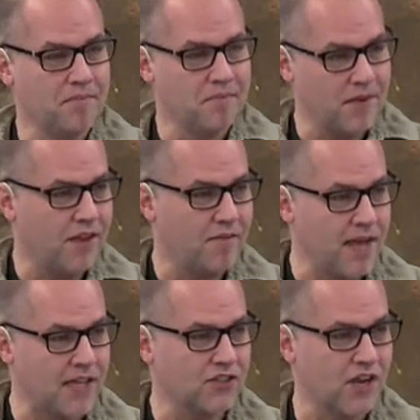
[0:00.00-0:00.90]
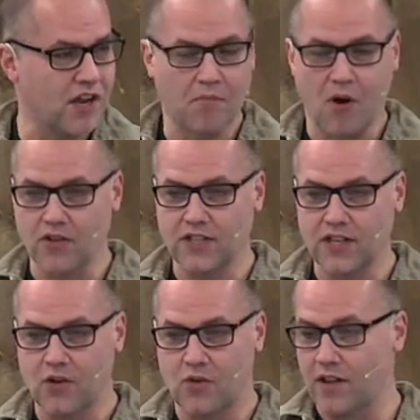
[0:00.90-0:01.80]
message on Mars
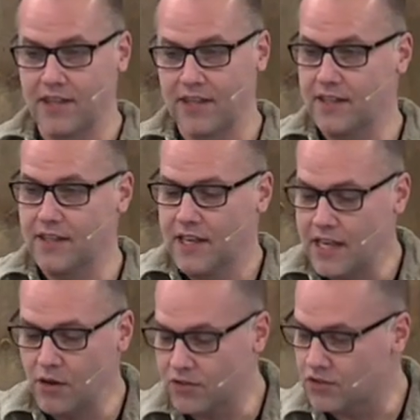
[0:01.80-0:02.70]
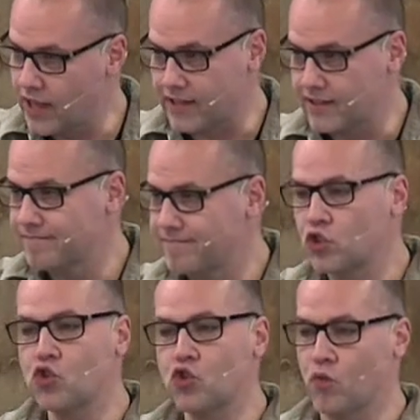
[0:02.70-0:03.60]
Hill, where I think it was like,
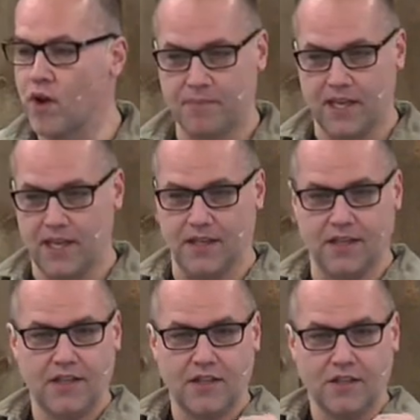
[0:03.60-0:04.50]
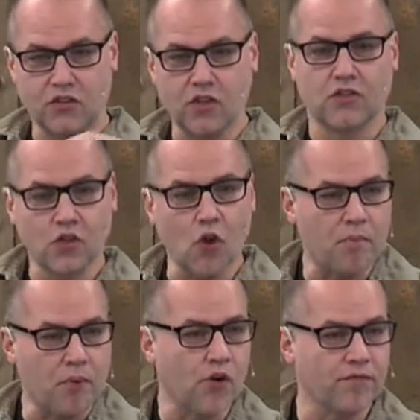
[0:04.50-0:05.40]
scripted, so
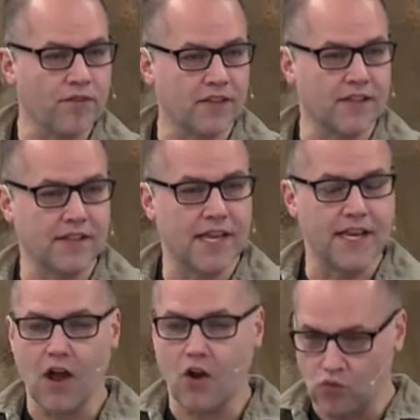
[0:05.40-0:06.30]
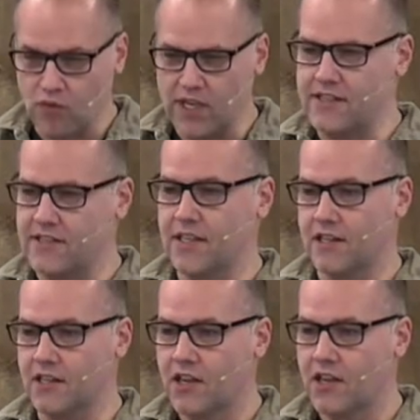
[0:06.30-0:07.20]
perfectly laid out,
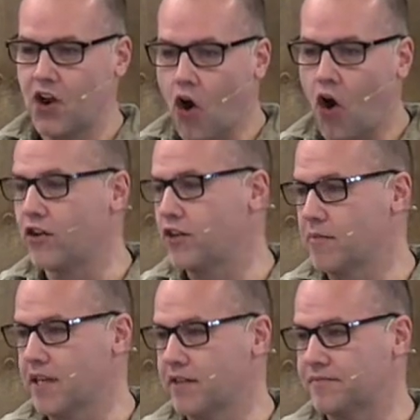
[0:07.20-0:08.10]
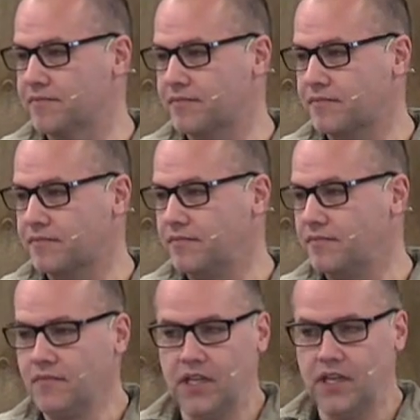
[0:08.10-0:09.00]
reasoned argument,
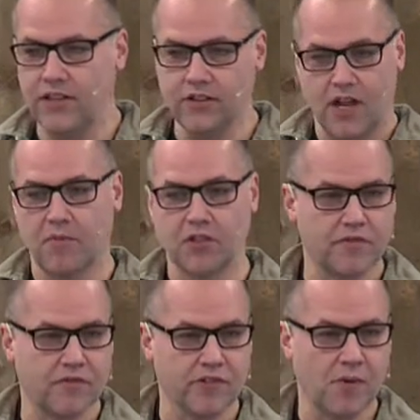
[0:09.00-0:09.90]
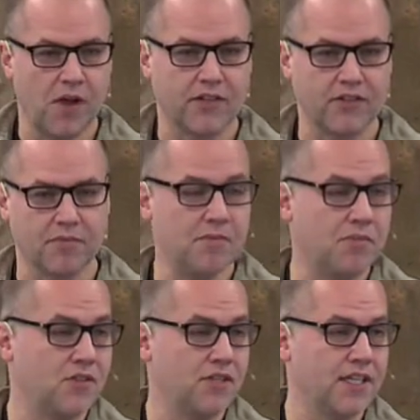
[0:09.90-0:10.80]
and there's not much of a response. And maybe
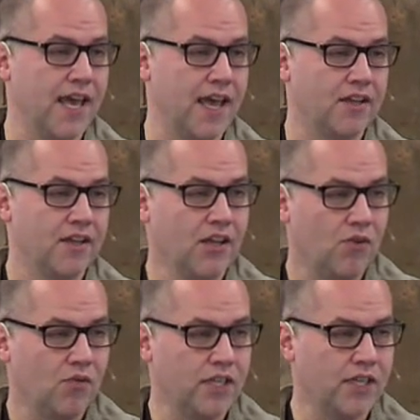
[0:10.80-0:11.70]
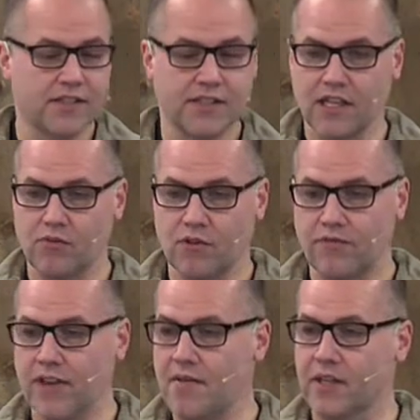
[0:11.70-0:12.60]
you did that when you got together with
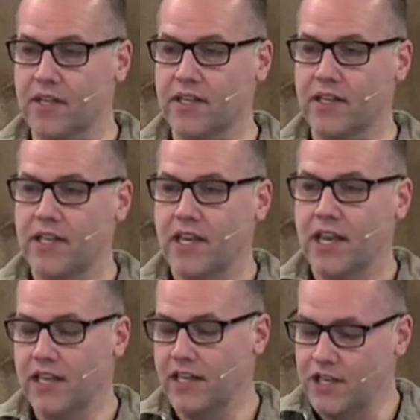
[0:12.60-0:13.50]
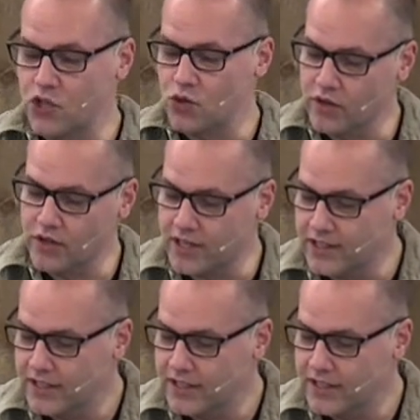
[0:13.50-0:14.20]
family, and you were gonna